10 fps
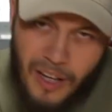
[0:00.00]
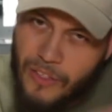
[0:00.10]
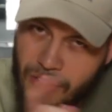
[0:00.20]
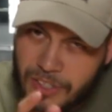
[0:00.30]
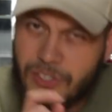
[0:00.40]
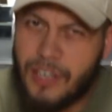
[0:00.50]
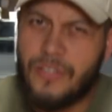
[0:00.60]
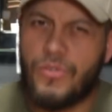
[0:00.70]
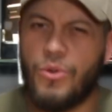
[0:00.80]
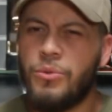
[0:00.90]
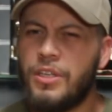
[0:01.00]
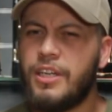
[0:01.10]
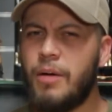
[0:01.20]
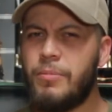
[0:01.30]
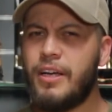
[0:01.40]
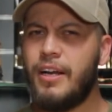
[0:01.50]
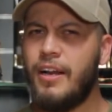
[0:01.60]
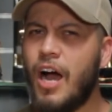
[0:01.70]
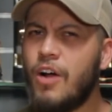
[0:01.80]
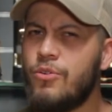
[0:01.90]
This gun is only coming in at
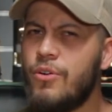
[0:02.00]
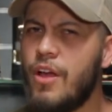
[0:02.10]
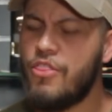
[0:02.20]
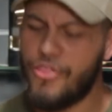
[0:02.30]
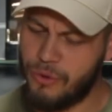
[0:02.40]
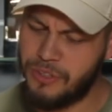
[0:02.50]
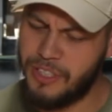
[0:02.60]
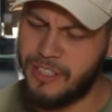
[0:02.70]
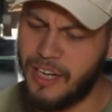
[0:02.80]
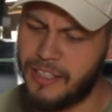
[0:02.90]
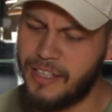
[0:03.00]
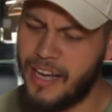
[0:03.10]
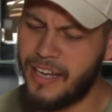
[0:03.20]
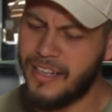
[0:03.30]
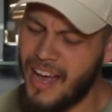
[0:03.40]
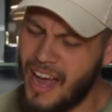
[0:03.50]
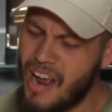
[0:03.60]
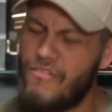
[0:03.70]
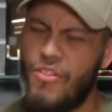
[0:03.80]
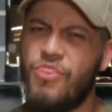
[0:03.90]
$113.99,
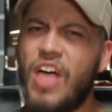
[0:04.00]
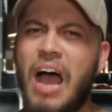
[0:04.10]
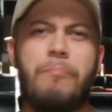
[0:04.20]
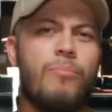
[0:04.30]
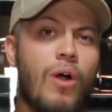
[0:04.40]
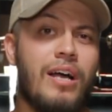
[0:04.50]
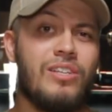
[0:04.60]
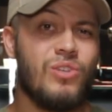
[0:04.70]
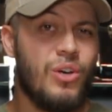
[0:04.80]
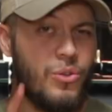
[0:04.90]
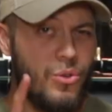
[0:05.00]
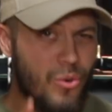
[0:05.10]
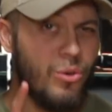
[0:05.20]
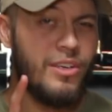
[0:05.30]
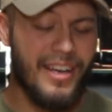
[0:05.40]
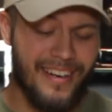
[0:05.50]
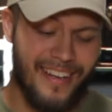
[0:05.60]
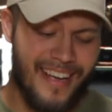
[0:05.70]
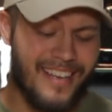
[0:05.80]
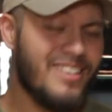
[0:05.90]
and for that price, you're getting
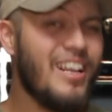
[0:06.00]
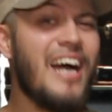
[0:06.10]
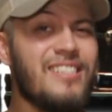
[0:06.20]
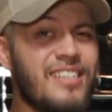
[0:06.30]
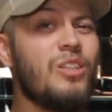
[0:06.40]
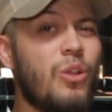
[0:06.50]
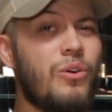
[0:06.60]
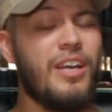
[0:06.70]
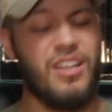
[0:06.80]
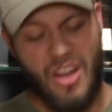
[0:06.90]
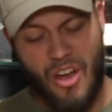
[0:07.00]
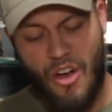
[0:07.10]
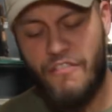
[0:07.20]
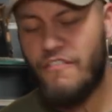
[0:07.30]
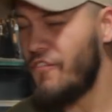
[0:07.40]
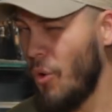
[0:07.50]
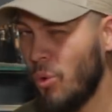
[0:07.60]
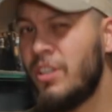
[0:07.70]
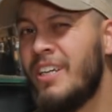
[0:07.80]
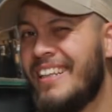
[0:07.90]
a classic looking,
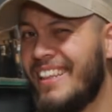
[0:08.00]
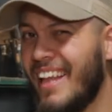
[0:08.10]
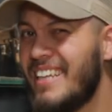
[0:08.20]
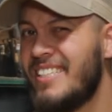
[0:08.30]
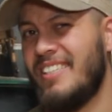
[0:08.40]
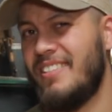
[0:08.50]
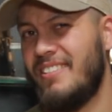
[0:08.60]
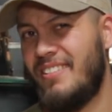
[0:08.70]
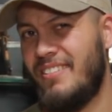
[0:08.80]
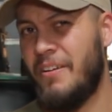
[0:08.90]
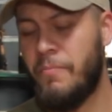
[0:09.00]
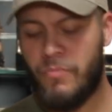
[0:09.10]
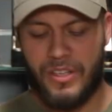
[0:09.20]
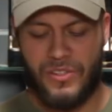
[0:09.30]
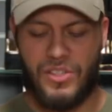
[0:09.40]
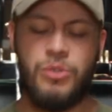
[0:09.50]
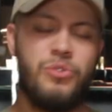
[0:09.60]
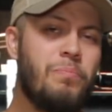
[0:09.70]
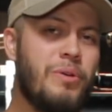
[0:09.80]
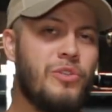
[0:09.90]
fully licensed
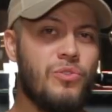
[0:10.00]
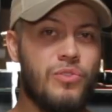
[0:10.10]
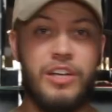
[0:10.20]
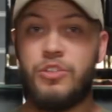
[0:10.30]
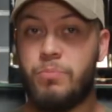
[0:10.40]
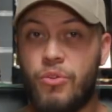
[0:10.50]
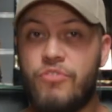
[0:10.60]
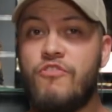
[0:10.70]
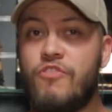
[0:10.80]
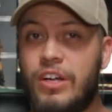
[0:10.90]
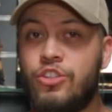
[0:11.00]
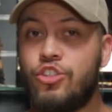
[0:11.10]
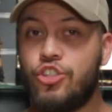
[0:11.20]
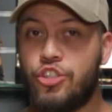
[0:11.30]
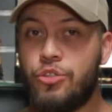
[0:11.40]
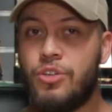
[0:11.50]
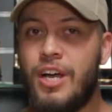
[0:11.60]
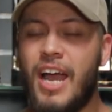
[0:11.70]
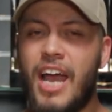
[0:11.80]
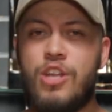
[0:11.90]
CO2 pistol that is both fun to shoot
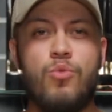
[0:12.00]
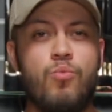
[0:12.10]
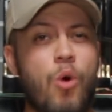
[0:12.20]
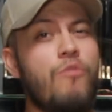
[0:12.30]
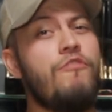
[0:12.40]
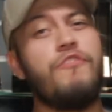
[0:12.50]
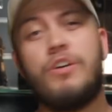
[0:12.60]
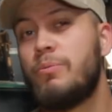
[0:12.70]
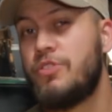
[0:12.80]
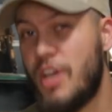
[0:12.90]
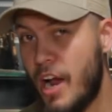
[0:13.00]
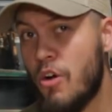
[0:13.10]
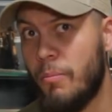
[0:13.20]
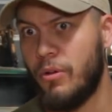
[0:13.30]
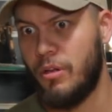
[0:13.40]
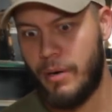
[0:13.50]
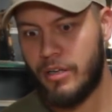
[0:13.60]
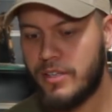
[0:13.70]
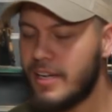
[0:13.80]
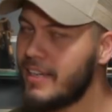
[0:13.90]
and you won't feel terrible
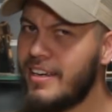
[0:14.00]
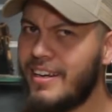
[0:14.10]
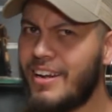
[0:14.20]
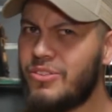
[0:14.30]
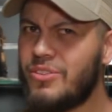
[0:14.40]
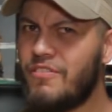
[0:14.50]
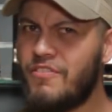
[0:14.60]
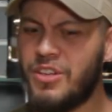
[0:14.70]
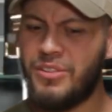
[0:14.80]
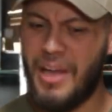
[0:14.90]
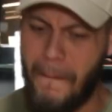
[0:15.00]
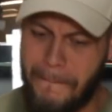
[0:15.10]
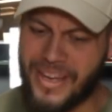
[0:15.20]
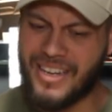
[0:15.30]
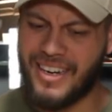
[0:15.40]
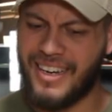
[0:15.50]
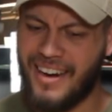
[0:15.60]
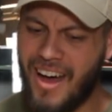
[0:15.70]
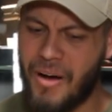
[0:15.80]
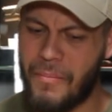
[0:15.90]
about taking it out to the field and beating it
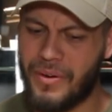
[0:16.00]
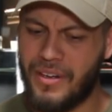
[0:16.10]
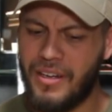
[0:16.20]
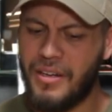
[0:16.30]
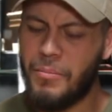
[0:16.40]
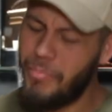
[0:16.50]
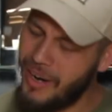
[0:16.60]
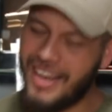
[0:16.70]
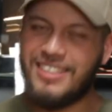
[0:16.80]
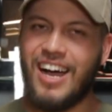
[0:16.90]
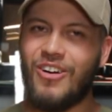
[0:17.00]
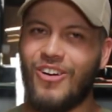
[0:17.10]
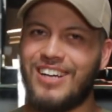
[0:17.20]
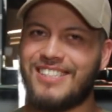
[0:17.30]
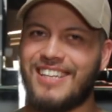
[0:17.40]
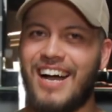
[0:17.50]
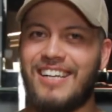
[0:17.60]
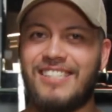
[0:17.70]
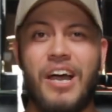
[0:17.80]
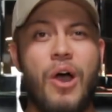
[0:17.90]
up. But I digress,
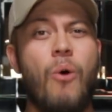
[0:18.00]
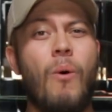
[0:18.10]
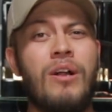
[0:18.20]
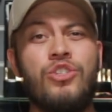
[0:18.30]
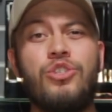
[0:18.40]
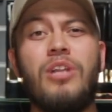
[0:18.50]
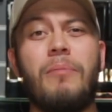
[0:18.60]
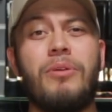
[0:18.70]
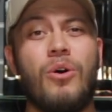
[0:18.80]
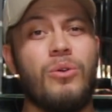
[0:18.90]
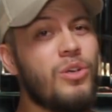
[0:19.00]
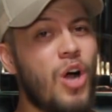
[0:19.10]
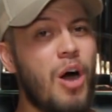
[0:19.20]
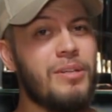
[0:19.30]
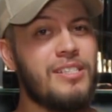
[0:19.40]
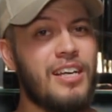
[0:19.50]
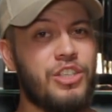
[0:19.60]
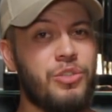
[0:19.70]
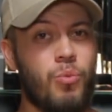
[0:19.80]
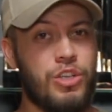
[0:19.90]
guys. Why don't you let me know in the comments
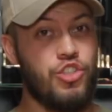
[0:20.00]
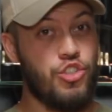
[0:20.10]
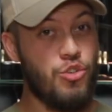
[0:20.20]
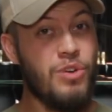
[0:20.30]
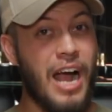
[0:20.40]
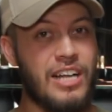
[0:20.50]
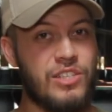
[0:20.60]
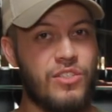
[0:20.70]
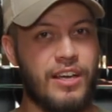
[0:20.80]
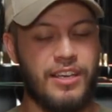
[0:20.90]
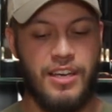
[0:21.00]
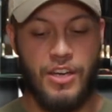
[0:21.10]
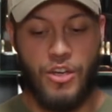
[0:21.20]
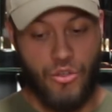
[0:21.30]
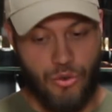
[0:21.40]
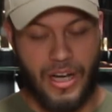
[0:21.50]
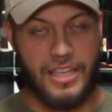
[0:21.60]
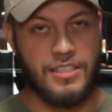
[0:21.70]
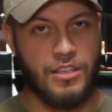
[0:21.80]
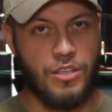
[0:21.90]
section what you guys think? You
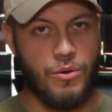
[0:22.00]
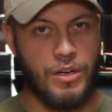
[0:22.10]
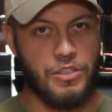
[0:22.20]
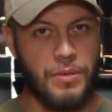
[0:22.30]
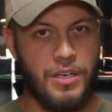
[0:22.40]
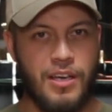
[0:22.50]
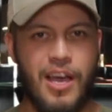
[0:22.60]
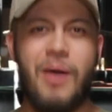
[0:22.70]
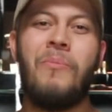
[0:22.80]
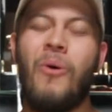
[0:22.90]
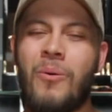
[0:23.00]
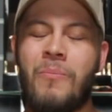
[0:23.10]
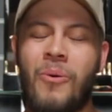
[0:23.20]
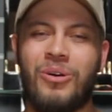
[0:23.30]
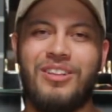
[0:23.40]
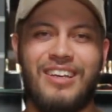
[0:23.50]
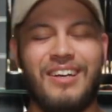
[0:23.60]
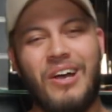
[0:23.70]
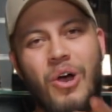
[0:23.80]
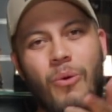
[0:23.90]
guys like the USP? And more importantly,
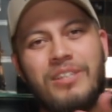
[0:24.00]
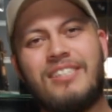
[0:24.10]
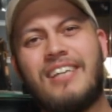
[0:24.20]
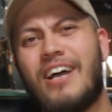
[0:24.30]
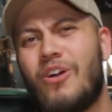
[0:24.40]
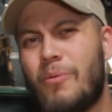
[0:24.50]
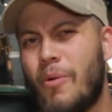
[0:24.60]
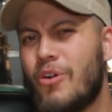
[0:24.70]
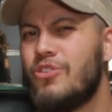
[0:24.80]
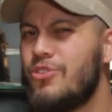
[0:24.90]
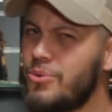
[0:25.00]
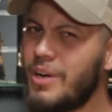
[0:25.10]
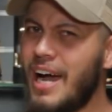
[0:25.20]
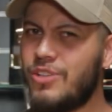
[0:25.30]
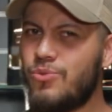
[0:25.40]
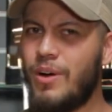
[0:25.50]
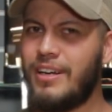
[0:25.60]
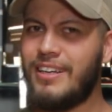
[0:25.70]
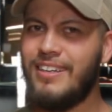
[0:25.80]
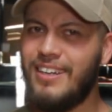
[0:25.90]
what sidearm are you guys
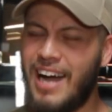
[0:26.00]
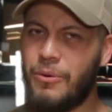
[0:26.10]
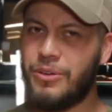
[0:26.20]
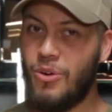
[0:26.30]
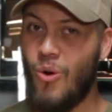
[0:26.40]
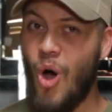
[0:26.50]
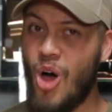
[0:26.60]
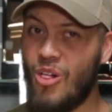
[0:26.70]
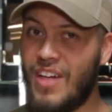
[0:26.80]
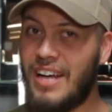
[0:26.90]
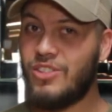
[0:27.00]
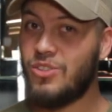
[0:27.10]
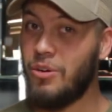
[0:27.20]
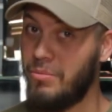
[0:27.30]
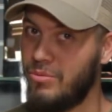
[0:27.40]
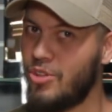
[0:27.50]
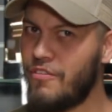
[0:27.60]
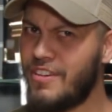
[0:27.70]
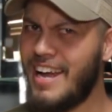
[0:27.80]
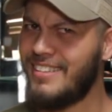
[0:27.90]
running? I want to know all of that, so don't
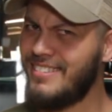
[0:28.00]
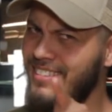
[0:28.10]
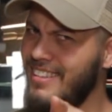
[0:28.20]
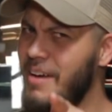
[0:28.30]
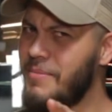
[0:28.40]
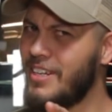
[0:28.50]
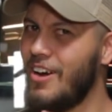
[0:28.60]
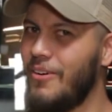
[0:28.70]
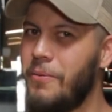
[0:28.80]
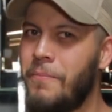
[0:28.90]
forget, let me know.